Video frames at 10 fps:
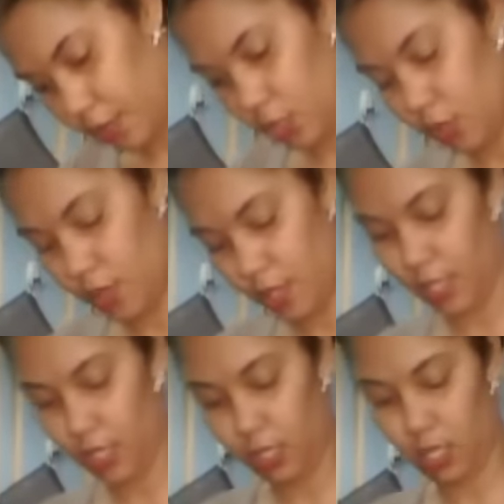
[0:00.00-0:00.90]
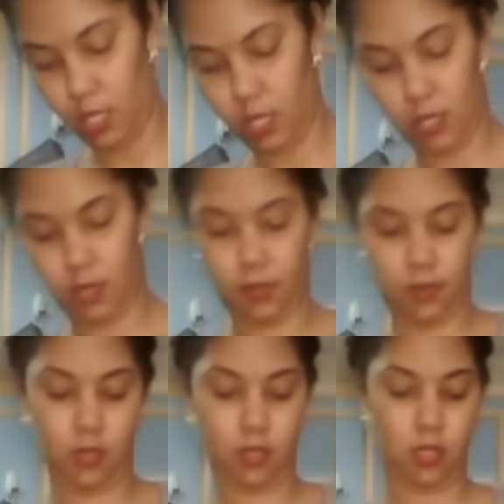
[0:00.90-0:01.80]
you're doing this,
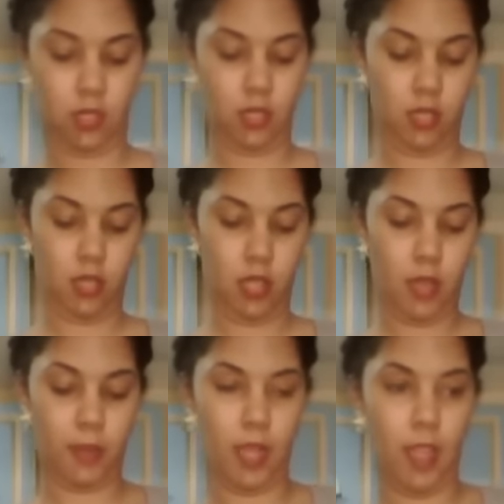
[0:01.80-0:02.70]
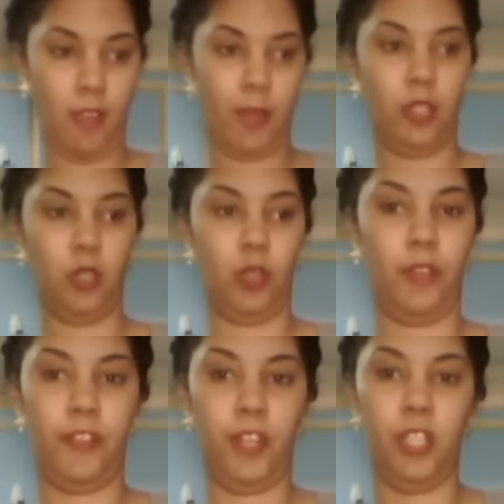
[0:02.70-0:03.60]
I'm going to have my
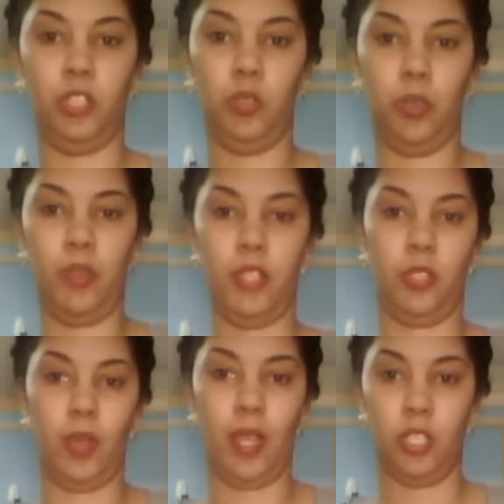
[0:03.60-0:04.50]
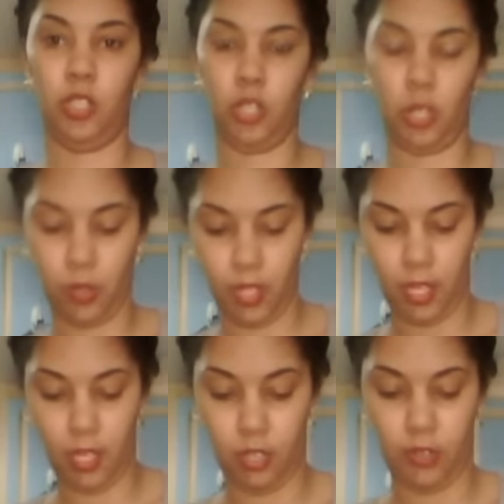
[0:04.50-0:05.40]
daughter finish doing this so I can show you
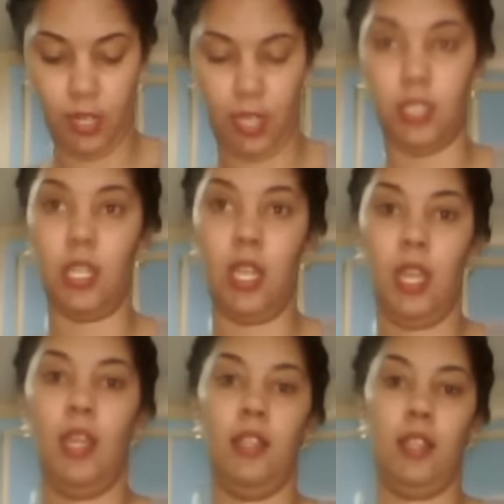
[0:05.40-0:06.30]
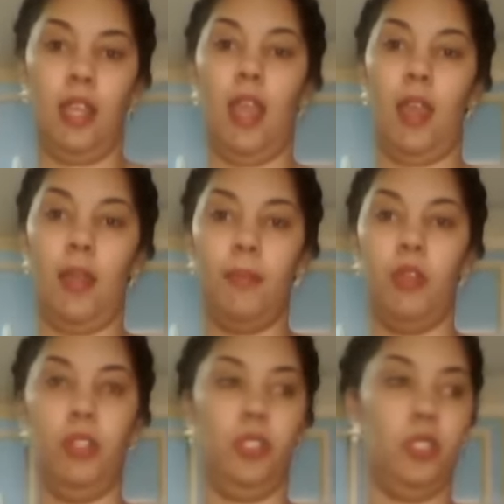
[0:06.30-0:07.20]
the ingredients that I'm
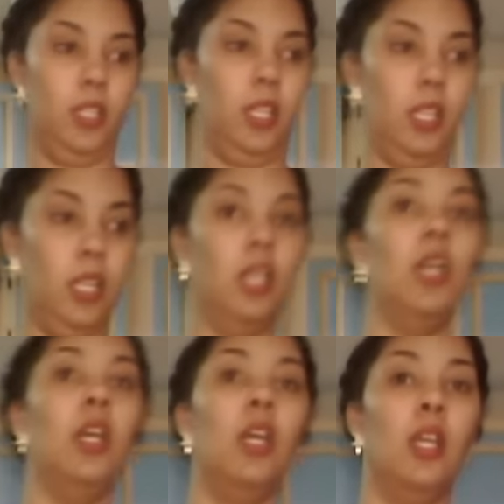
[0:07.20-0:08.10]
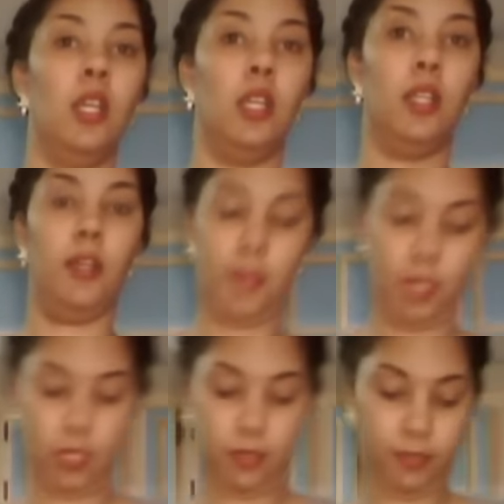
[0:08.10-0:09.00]
going to need. Come here.